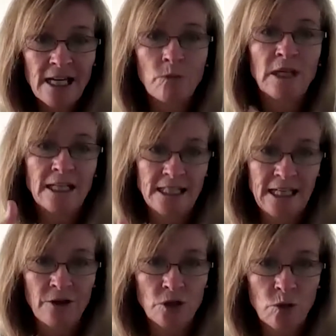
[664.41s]
And we get
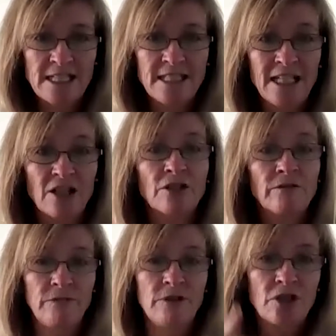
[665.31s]
together twice a
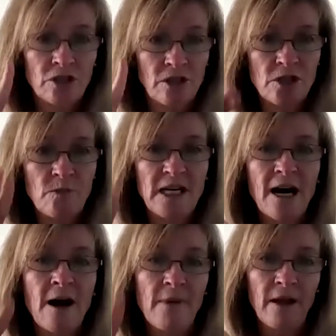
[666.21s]
year to
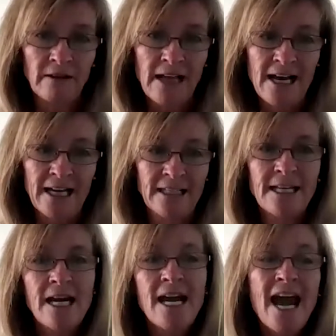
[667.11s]
become aligned.
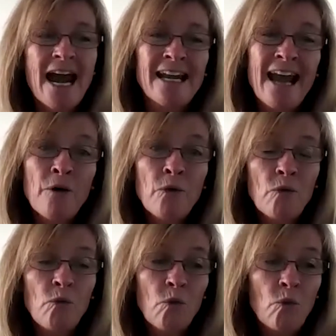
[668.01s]
And now
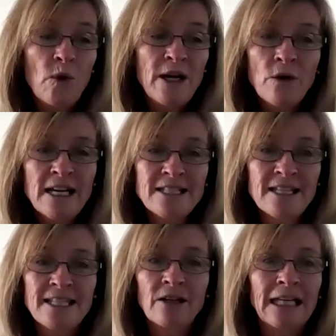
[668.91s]
we don't
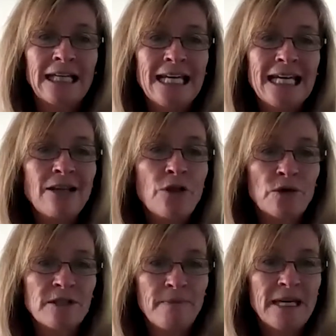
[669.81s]
necessarily need
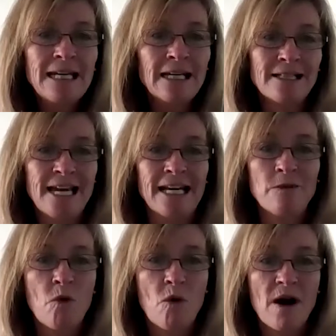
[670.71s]
those meetings
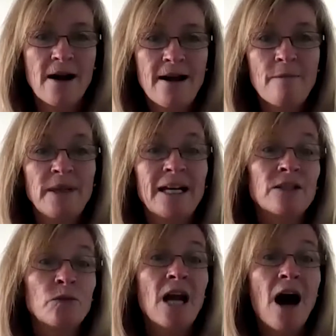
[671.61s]
anymore
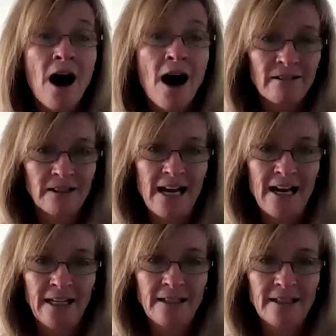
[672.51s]
because we are
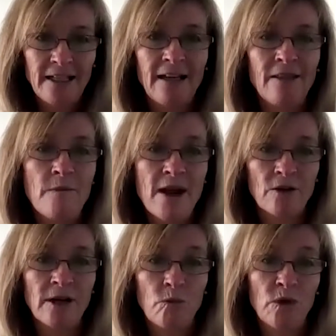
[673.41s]
aligned in the
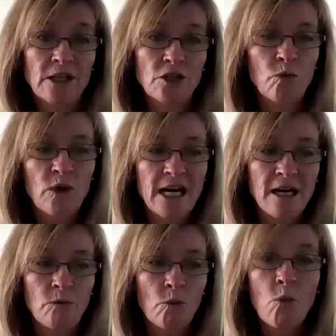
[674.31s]
manner in which
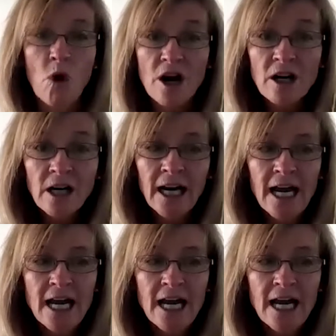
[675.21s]
we work.